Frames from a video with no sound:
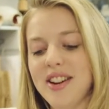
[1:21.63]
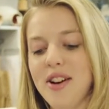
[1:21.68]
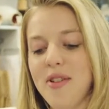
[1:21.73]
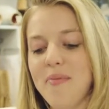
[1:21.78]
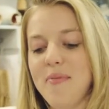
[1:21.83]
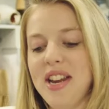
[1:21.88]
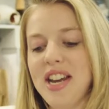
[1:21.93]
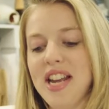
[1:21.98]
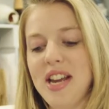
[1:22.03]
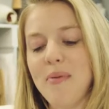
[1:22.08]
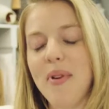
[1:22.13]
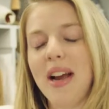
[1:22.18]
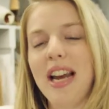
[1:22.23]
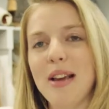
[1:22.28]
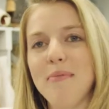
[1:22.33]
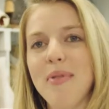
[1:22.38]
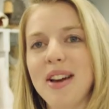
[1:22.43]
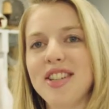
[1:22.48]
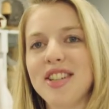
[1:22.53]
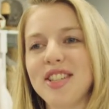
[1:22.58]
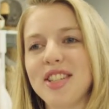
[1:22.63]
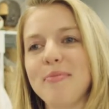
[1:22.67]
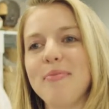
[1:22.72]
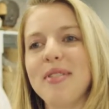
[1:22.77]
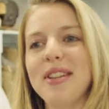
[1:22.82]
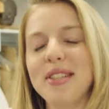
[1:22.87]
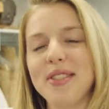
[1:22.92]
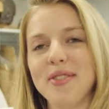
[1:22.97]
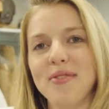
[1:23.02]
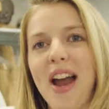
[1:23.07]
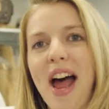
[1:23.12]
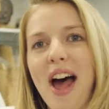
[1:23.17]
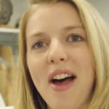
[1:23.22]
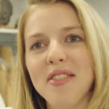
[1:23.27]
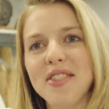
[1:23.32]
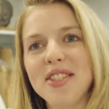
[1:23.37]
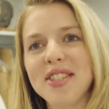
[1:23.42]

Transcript: not many willing participants around.